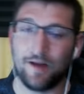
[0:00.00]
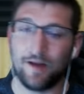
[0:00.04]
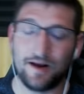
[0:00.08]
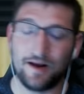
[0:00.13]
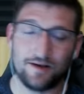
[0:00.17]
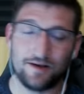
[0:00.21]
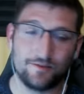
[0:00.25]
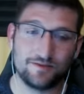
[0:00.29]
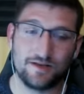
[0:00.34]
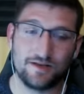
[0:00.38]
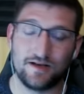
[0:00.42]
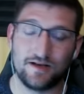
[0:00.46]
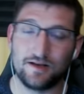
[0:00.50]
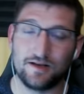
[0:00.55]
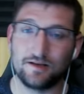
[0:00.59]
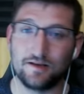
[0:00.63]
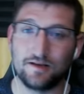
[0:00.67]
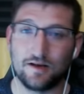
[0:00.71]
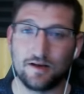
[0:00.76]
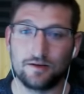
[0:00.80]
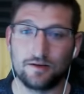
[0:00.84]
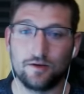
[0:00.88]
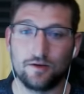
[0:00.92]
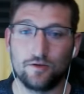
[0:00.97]
Magny was eating a
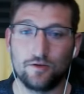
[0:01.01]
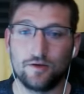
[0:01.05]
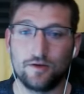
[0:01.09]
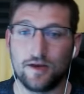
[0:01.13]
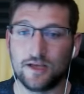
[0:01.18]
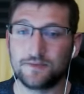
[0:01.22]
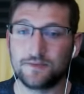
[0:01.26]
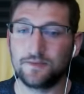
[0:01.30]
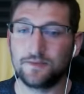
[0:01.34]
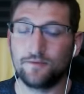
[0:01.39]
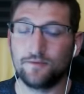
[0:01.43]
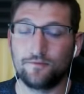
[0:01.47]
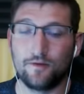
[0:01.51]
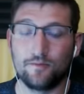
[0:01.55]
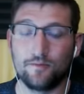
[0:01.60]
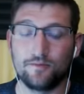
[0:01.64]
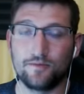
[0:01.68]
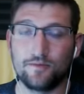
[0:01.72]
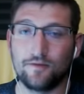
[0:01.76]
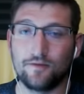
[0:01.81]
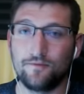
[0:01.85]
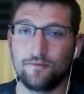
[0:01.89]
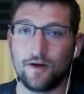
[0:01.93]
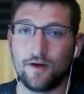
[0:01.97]
lot of low kicks. But
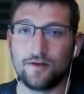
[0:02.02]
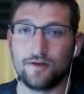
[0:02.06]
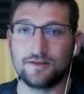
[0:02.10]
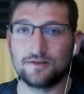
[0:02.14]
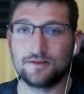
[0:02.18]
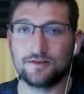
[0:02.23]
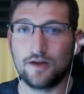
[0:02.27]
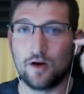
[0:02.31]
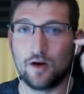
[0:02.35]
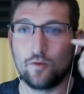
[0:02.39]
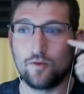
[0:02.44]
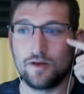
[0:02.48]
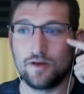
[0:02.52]
from the very start,